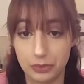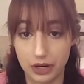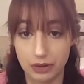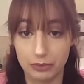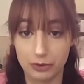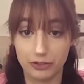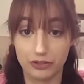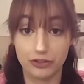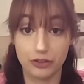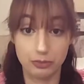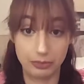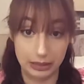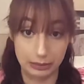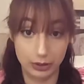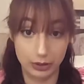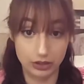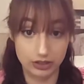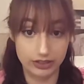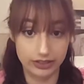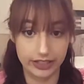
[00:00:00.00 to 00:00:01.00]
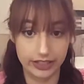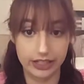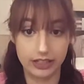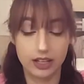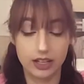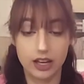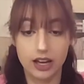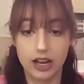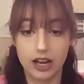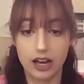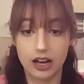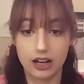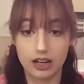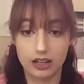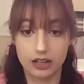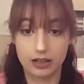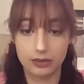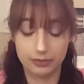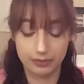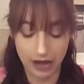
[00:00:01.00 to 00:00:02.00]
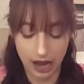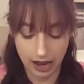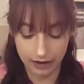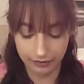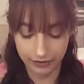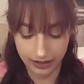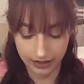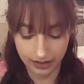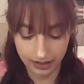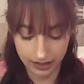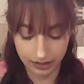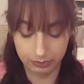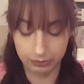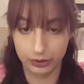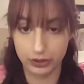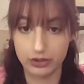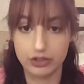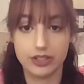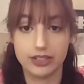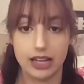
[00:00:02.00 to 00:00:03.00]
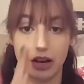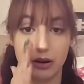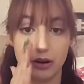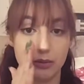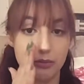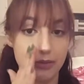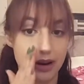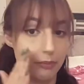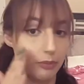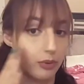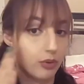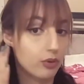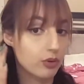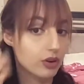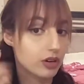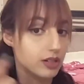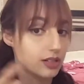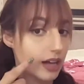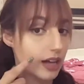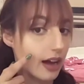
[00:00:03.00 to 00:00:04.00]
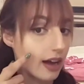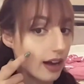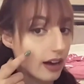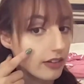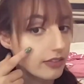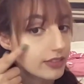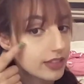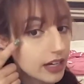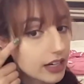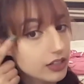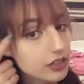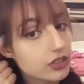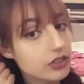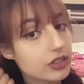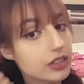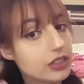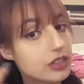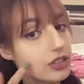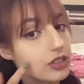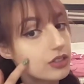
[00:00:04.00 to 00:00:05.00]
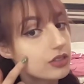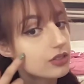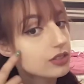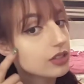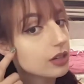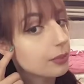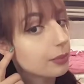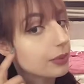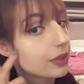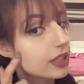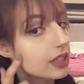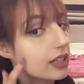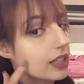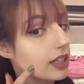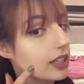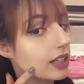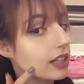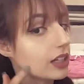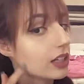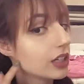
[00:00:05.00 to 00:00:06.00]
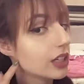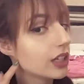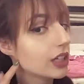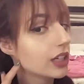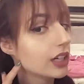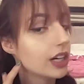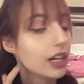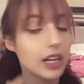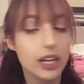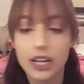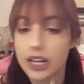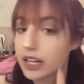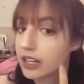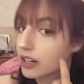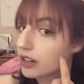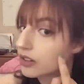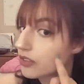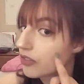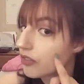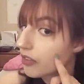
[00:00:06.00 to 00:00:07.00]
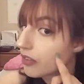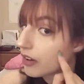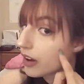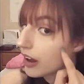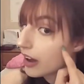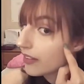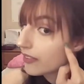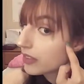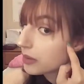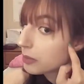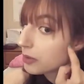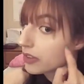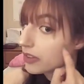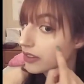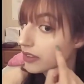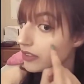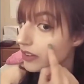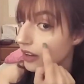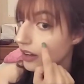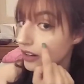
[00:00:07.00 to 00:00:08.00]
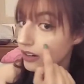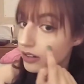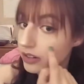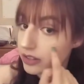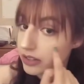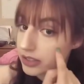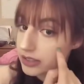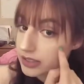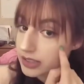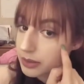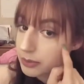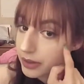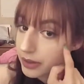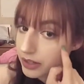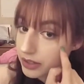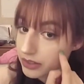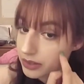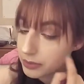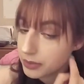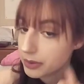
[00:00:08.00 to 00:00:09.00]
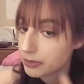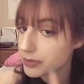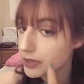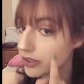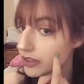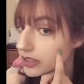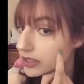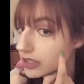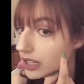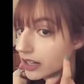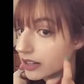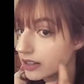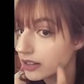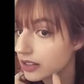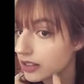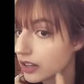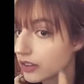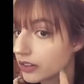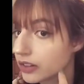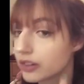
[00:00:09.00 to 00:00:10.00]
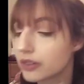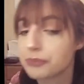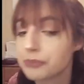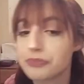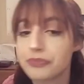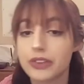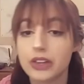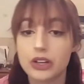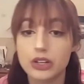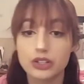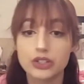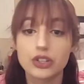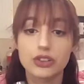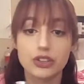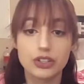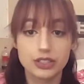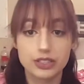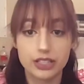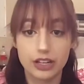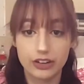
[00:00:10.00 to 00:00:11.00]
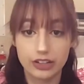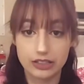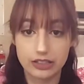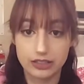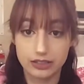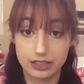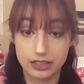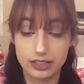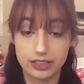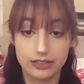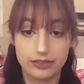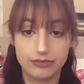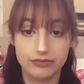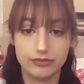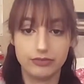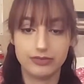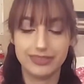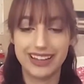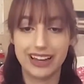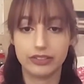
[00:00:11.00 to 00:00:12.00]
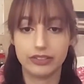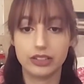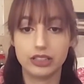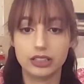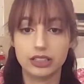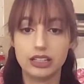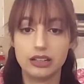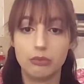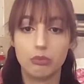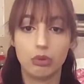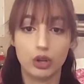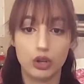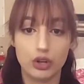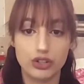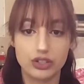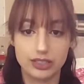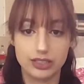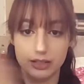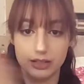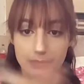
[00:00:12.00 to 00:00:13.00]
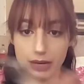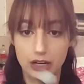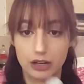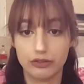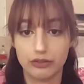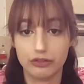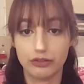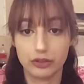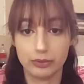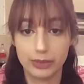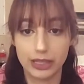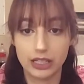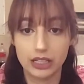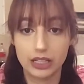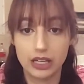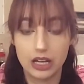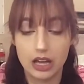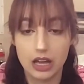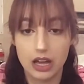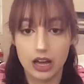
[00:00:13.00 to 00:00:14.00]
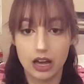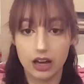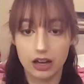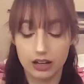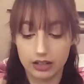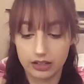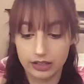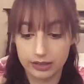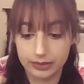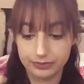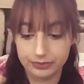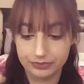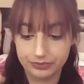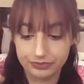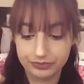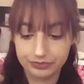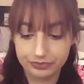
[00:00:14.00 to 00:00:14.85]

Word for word: primer for me personally. Um, I find that it blurs out my pores. I have texture issues up in here. And I often have them on this side. I you can see them better sometimes on this side than the other. So this, def this definitely blurs them out for me. Um,